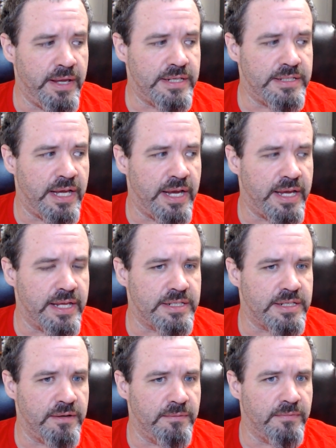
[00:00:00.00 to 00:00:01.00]
it's like
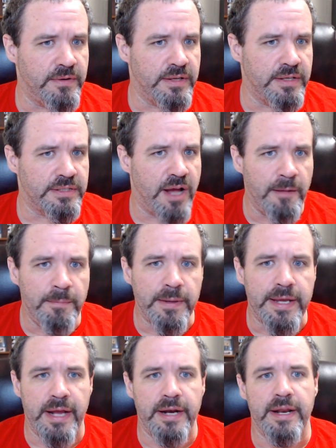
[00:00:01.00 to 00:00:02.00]
it's
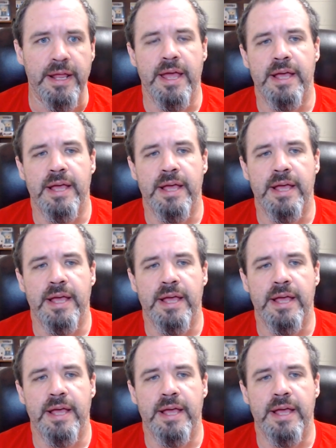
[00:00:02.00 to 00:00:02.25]
complicated.